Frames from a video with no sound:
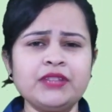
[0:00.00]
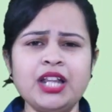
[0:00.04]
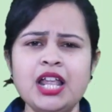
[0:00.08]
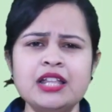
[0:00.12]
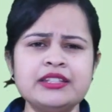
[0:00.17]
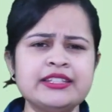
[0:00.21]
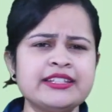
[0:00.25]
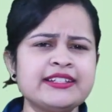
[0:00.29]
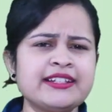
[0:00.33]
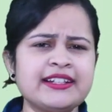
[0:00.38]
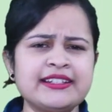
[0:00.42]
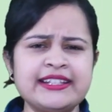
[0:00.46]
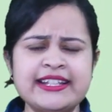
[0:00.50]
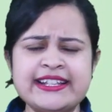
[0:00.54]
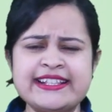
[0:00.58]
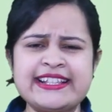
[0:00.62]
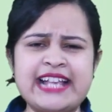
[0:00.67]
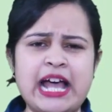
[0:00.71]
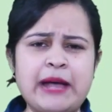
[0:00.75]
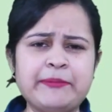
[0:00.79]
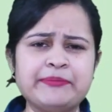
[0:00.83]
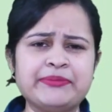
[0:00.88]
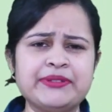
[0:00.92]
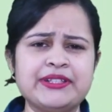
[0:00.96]
They are the
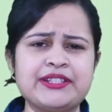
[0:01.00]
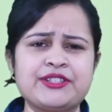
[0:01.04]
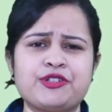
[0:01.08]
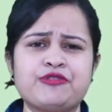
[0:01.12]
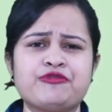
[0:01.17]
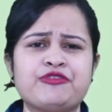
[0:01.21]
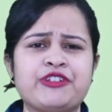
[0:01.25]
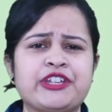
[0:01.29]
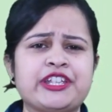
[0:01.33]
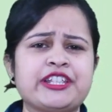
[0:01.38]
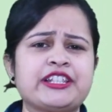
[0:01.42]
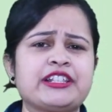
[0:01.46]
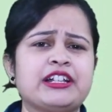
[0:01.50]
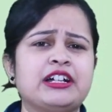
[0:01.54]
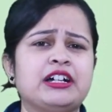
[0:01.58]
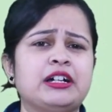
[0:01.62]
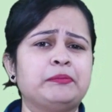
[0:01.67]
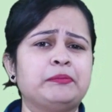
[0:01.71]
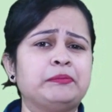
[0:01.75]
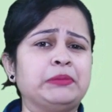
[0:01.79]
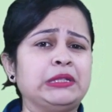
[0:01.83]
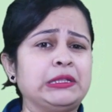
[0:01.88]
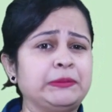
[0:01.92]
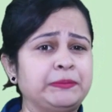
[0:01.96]
examples of ways
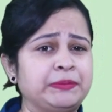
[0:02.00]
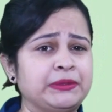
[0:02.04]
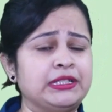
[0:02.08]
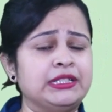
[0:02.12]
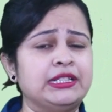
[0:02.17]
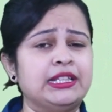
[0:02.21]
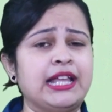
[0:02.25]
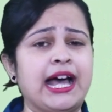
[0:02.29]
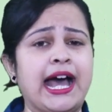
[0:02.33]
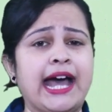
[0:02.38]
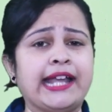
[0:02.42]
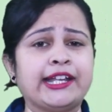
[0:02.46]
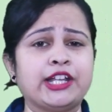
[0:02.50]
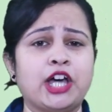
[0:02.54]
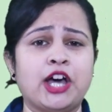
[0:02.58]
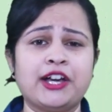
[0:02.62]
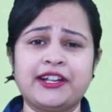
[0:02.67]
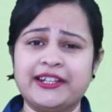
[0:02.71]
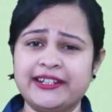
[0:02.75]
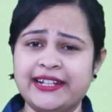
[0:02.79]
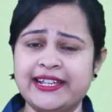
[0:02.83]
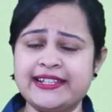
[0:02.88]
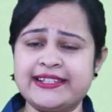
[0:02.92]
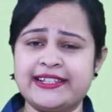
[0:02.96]
people and
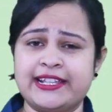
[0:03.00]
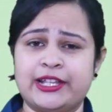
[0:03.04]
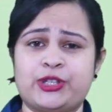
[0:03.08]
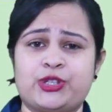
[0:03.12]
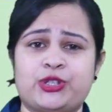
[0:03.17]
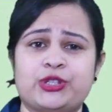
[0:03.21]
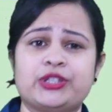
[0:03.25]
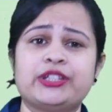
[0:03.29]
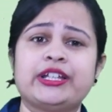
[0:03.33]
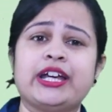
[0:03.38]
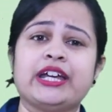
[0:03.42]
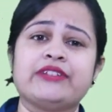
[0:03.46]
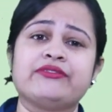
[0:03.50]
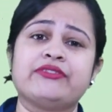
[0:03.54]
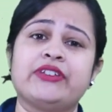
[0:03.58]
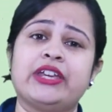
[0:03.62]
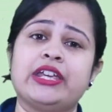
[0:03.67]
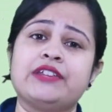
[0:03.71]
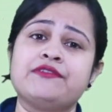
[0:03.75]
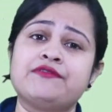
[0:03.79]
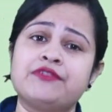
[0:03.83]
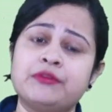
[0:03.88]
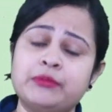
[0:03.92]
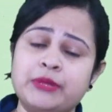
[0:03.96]
organizations convey
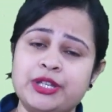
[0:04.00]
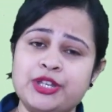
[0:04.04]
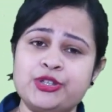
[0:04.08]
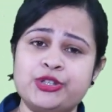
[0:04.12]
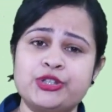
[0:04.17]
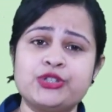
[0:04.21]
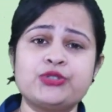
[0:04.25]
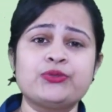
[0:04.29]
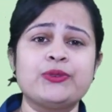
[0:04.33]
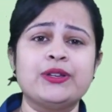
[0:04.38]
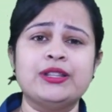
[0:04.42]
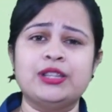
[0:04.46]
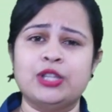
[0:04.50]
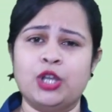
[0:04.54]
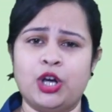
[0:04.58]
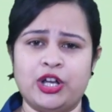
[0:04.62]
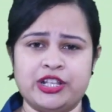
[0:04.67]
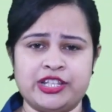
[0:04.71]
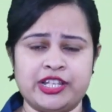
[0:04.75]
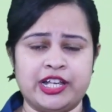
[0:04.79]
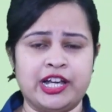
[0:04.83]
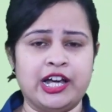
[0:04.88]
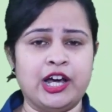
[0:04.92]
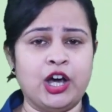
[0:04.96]
information to a
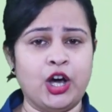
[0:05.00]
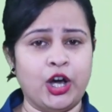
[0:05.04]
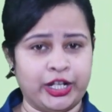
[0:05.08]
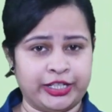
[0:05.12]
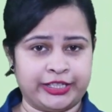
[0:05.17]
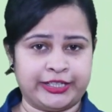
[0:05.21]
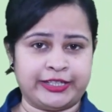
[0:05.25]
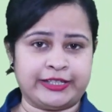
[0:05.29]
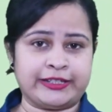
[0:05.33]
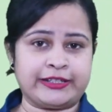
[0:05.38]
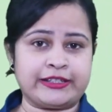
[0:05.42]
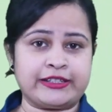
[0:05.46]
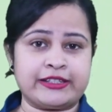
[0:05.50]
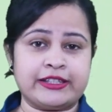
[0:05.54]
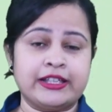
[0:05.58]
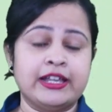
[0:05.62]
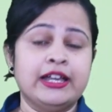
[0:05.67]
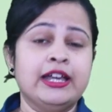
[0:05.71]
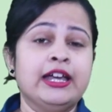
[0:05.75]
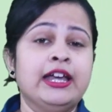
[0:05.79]
large audience.